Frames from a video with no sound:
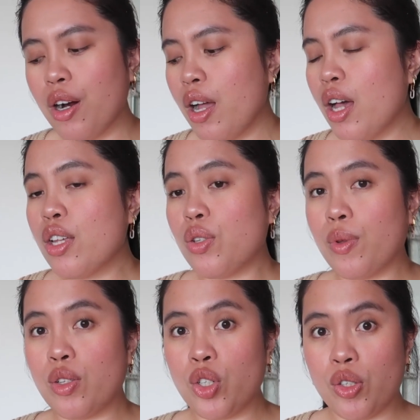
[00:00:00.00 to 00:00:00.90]
so it's
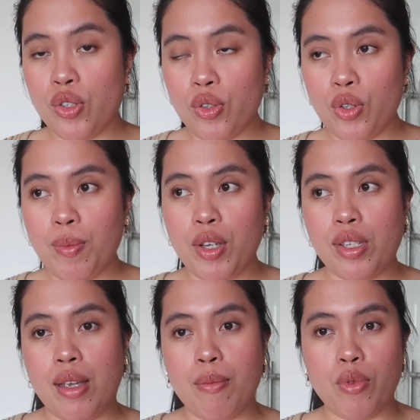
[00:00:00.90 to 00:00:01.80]
just good because I'm
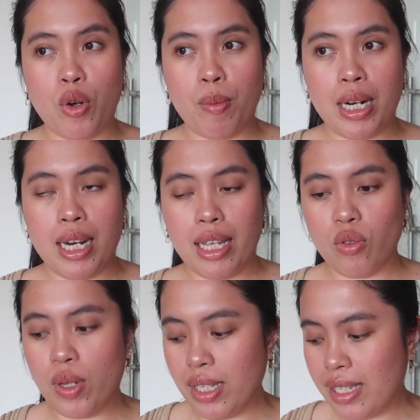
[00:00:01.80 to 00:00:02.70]
normally like
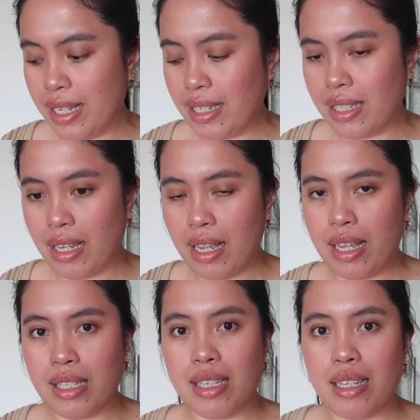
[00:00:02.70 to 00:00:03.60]
26
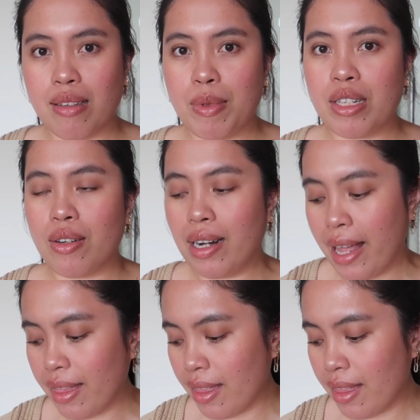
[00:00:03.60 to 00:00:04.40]
centimeter length,